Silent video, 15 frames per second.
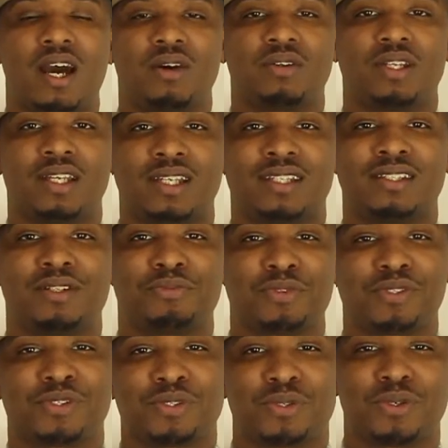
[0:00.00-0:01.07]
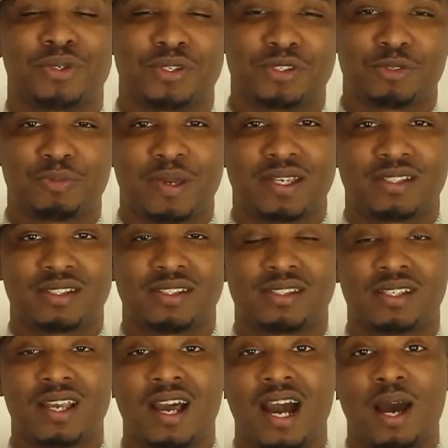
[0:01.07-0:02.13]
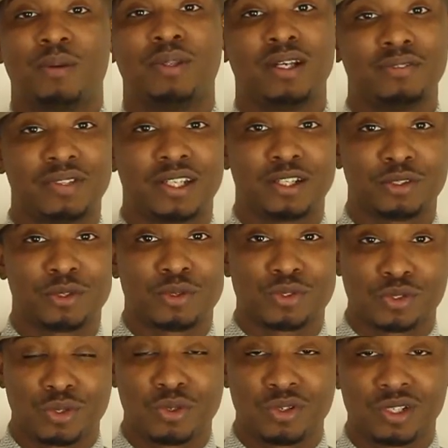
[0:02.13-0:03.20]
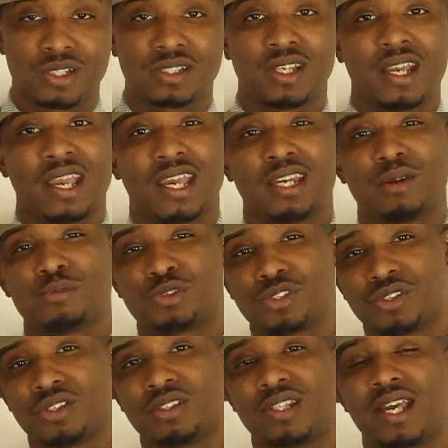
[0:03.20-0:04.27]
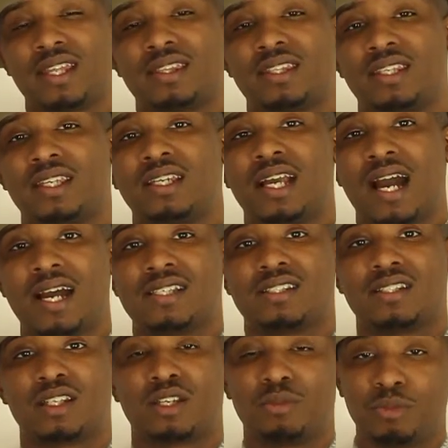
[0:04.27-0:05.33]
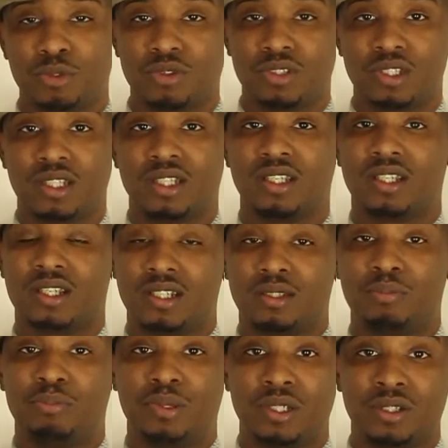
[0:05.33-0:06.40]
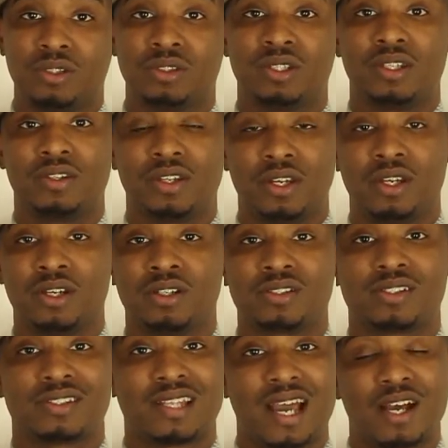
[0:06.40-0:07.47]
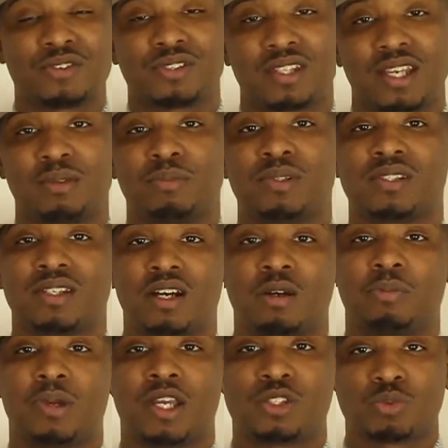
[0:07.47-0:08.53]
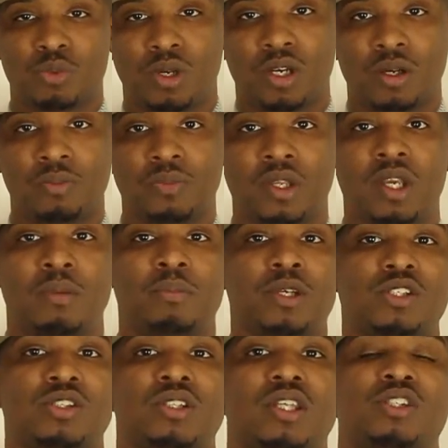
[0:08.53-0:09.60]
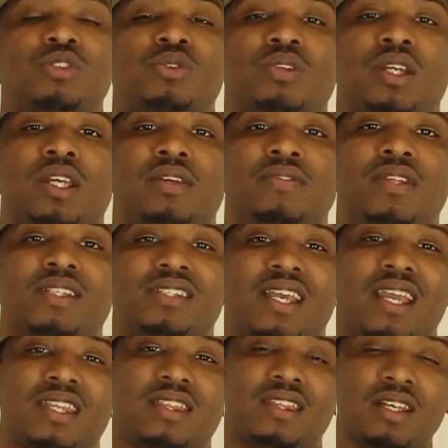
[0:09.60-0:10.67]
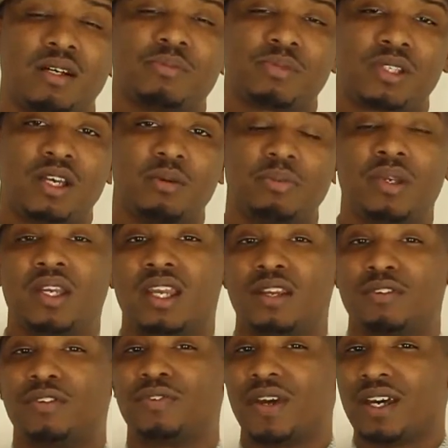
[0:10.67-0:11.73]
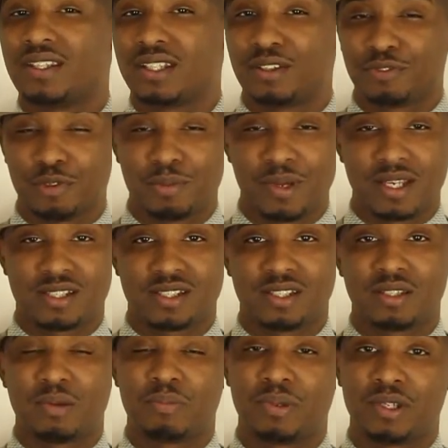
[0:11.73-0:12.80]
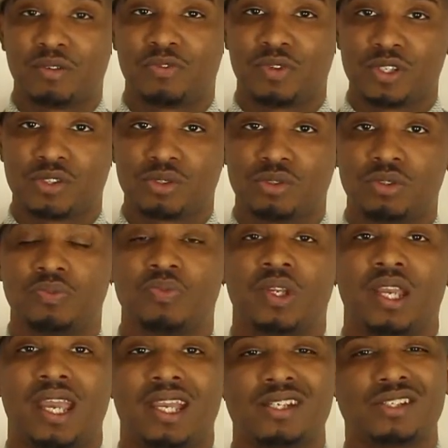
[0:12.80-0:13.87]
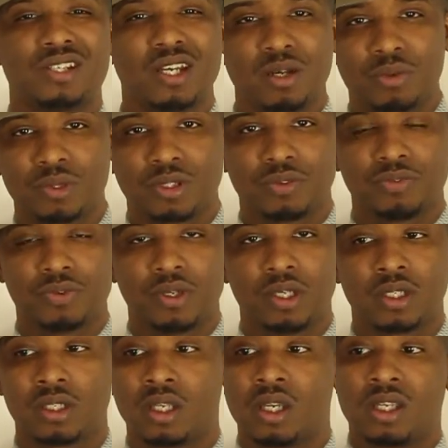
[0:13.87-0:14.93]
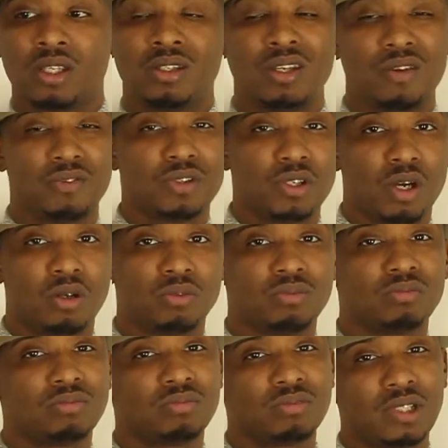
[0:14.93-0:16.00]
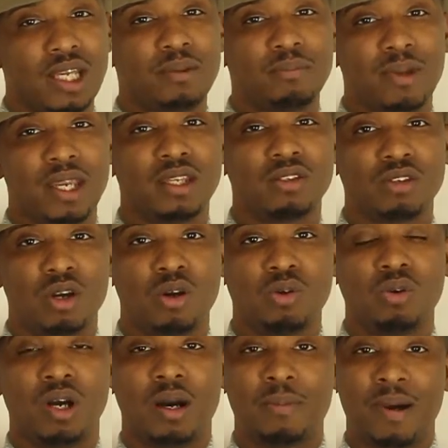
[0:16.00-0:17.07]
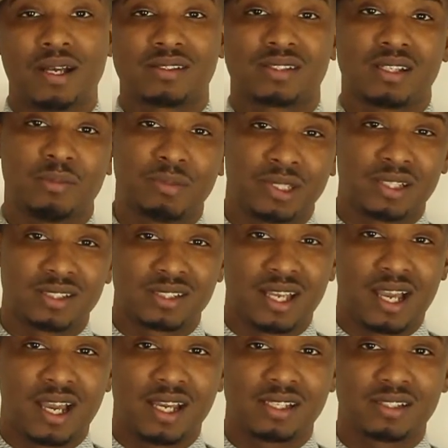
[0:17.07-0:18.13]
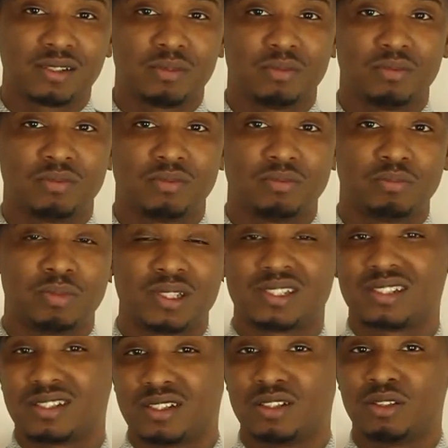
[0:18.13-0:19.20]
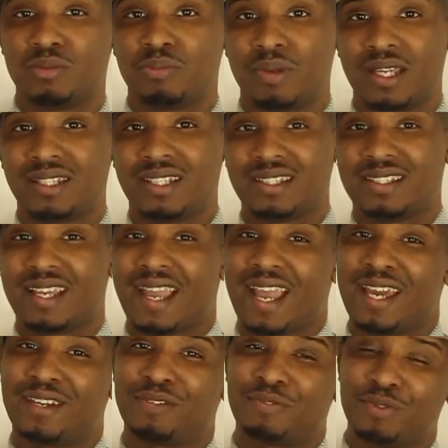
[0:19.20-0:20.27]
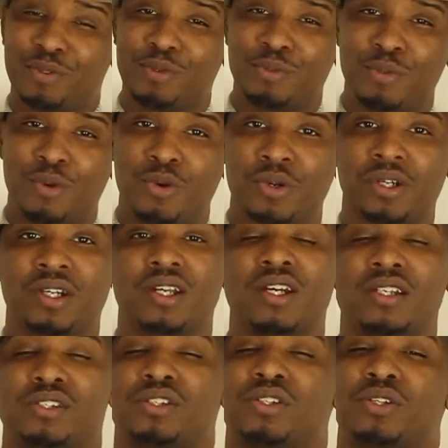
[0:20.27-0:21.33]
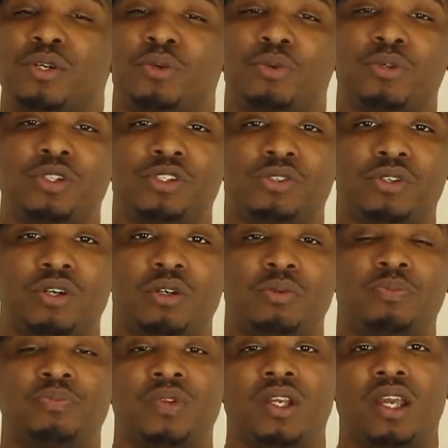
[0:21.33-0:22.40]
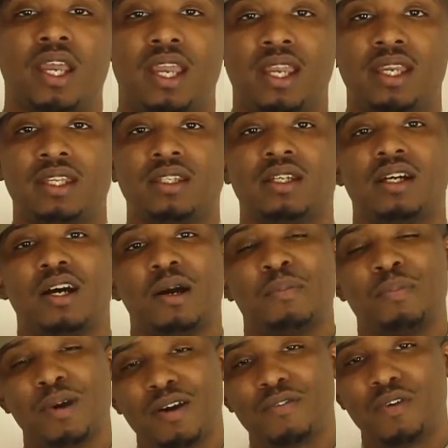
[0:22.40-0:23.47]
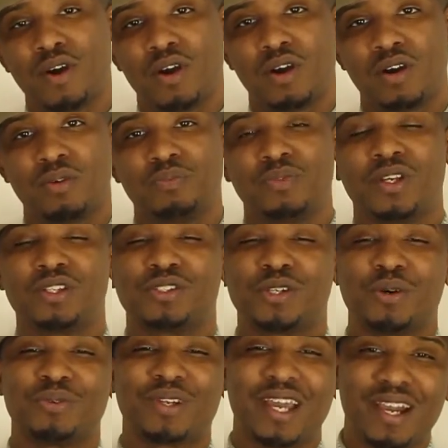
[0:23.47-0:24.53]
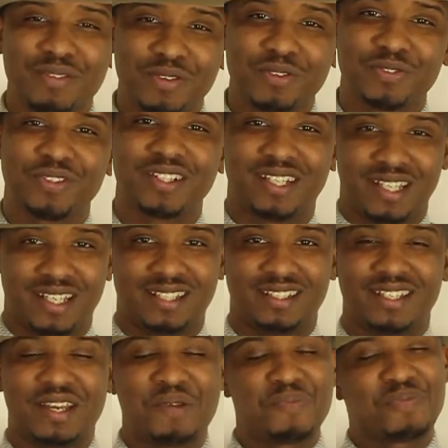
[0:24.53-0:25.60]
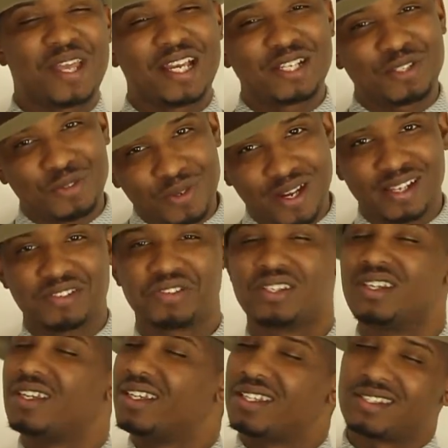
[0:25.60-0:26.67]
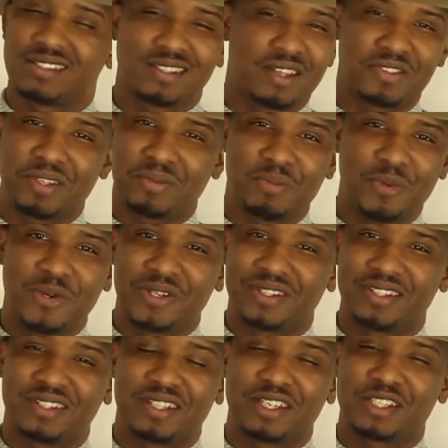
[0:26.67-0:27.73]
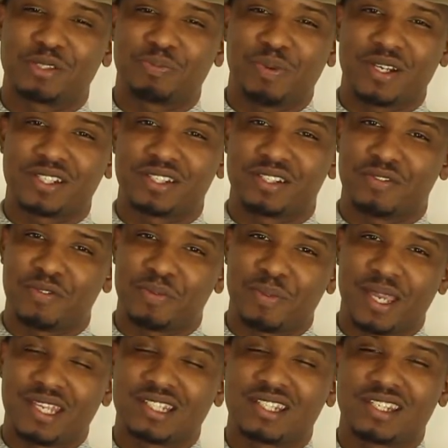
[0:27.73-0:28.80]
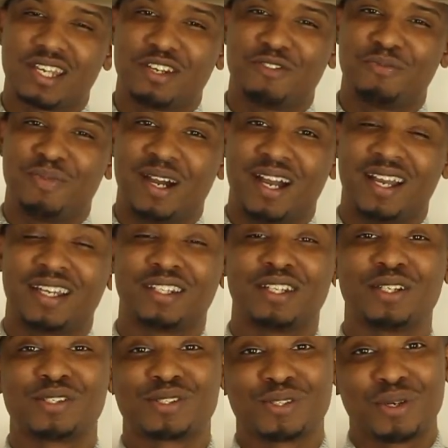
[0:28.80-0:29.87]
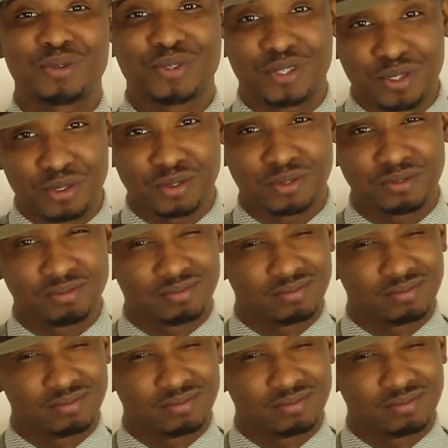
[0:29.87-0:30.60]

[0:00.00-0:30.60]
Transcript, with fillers: out in different sartorial spaces. I would love to hear those stories and I'm sure that the guys in the community could build their style statements up as well. Make sure that you give this a thumbs up if you found the information beneficial and share it with a friend. You never know. They may know about some of these ties, but still may need to add a few more to their wardrobe. And above all, don't ever forget that dress is nothing more than the expression of a man's state of mind, so you,